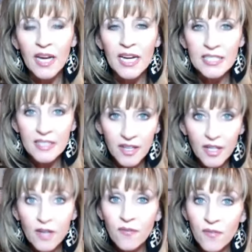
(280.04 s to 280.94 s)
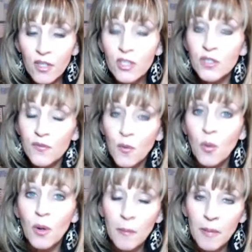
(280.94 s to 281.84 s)
It's their first
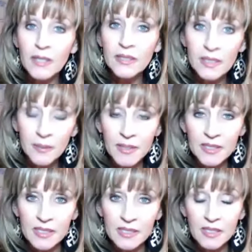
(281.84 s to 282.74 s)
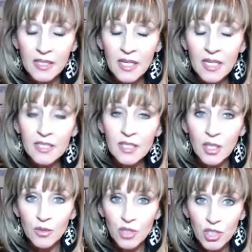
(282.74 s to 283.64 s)
4 months in the business.
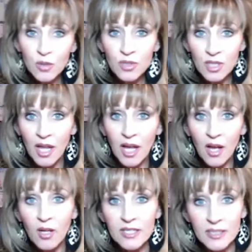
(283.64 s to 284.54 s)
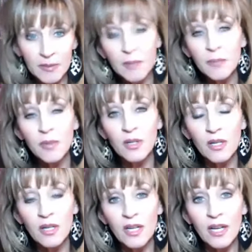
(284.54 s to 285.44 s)
So June, July, August, September,
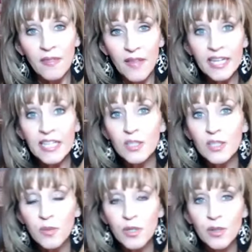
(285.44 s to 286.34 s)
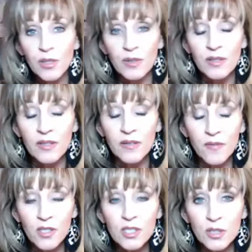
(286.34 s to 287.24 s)
they get to recruit
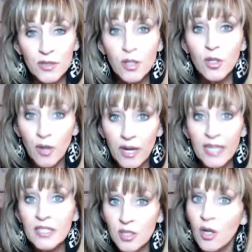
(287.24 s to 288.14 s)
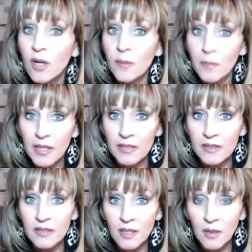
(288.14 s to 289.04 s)
their great start
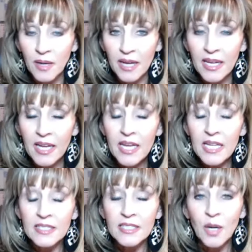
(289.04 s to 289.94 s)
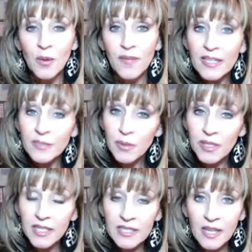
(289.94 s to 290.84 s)
months, okay? So that's pretty
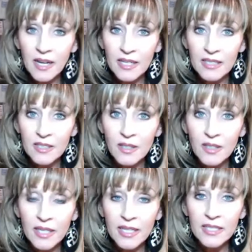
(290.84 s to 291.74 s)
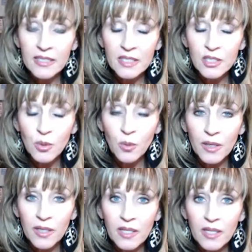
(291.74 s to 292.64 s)
exciting. So the ladies that
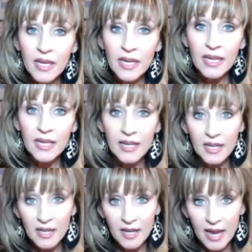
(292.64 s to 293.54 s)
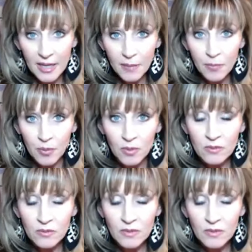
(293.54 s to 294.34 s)
joined in April,